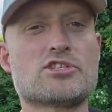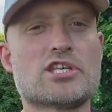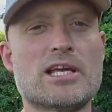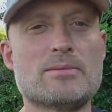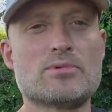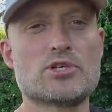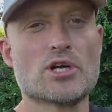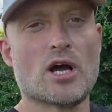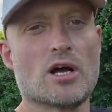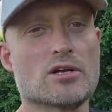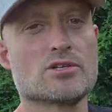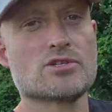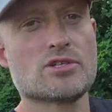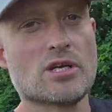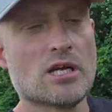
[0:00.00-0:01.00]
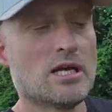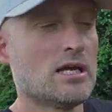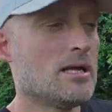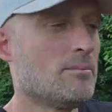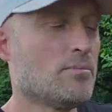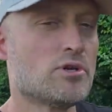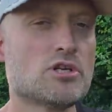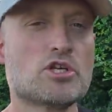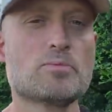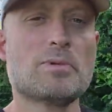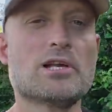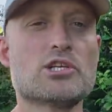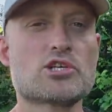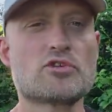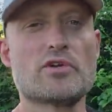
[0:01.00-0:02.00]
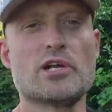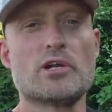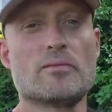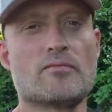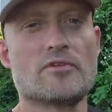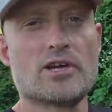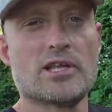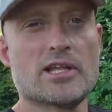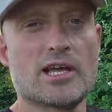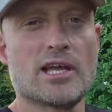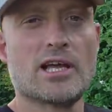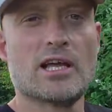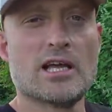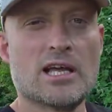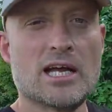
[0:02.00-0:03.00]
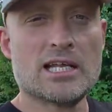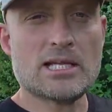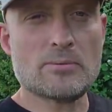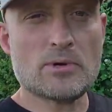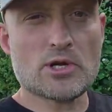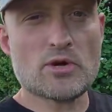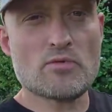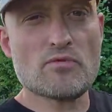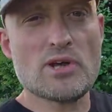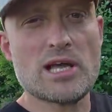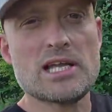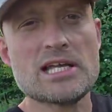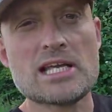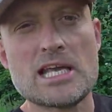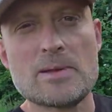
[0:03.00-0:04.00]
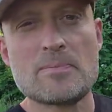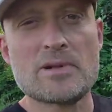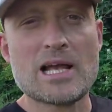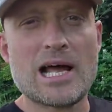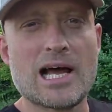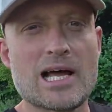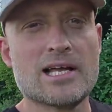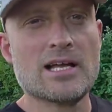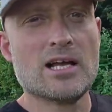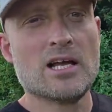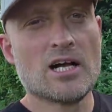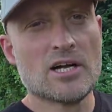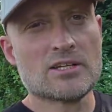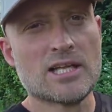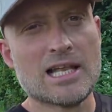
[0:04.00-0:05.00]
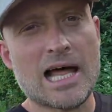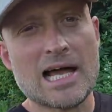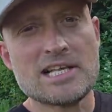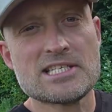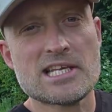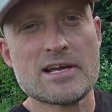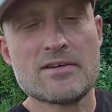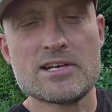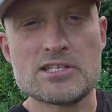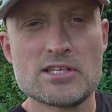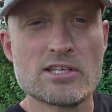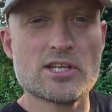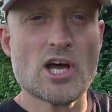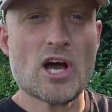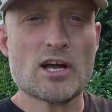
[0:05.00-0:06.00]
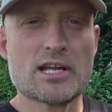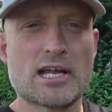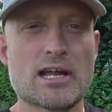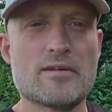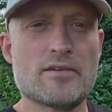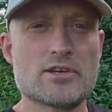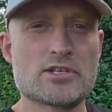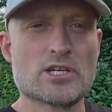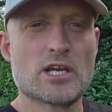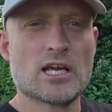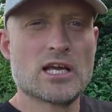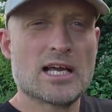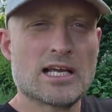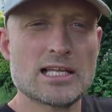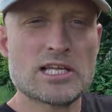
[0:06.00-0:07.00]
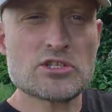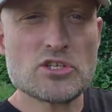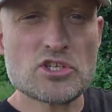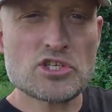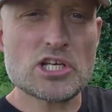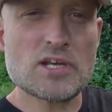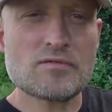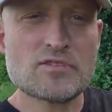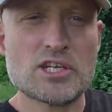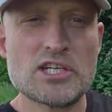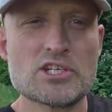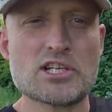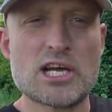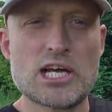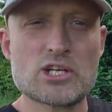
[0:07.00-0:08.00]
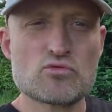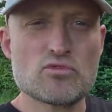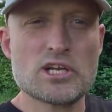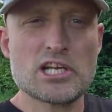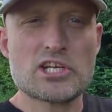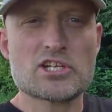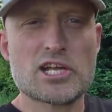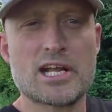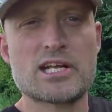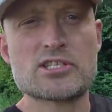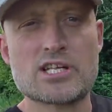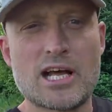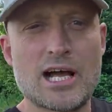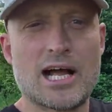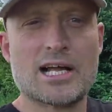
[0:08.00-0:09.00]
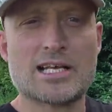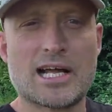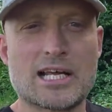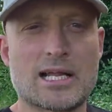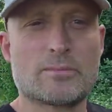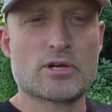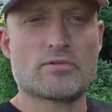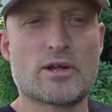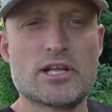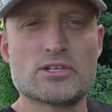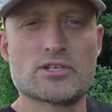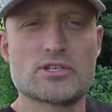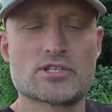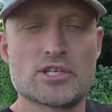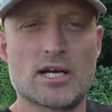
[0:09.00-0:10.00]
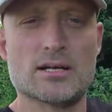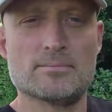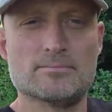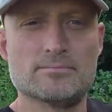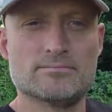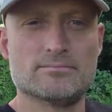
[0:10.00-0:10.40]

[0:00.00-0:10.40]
the same shots, put a split screen up for you there, and then we can really keep an eye on the light areas and the dark areas, and let's just see if DJI has really changed that high dynamic range this time.